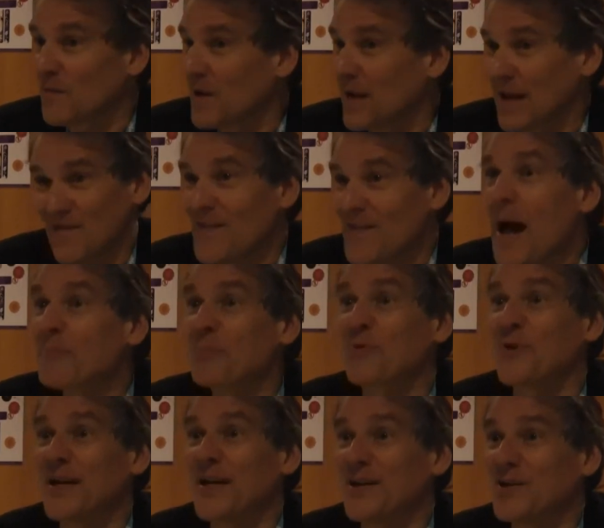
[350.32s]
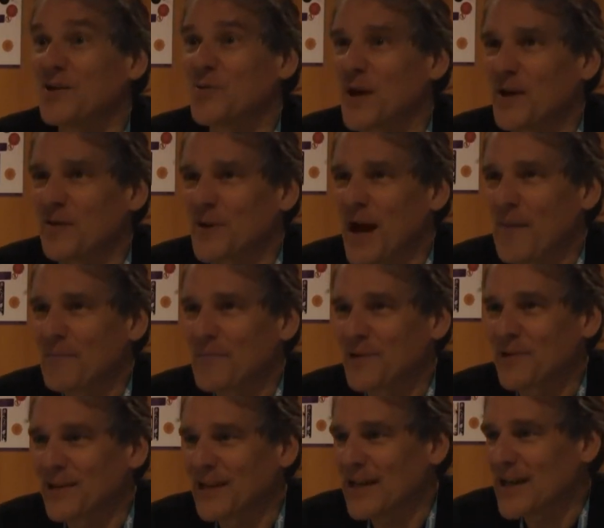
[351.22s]
evaporated quite
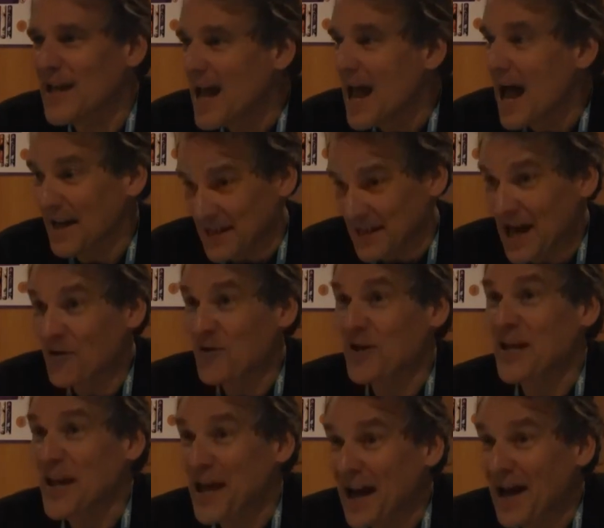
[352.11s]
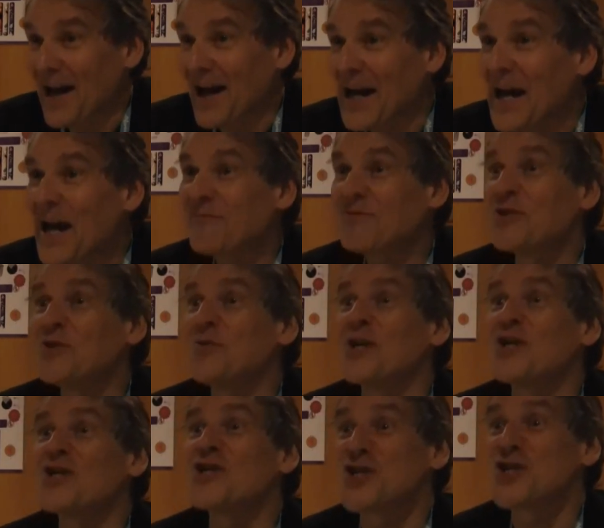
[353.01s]
rapidly. And now, yeah, I have to do
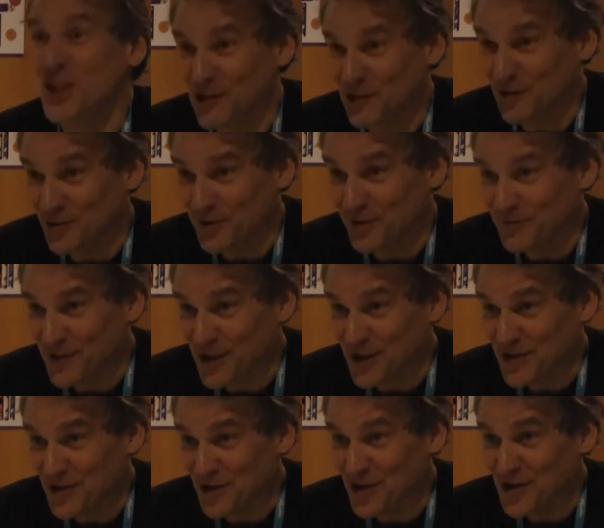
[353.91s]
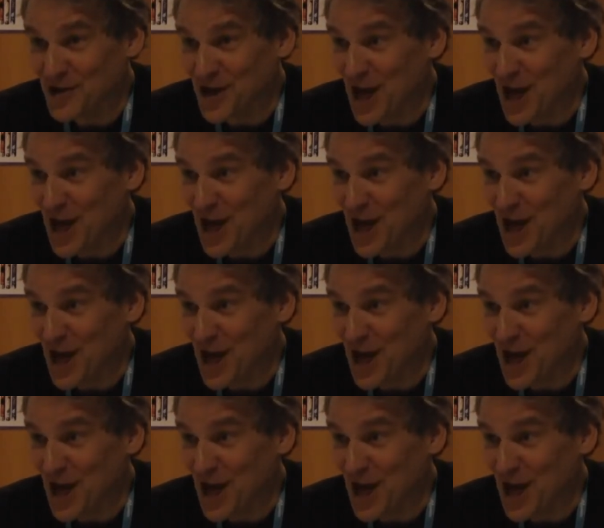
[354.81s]
a shitload of research.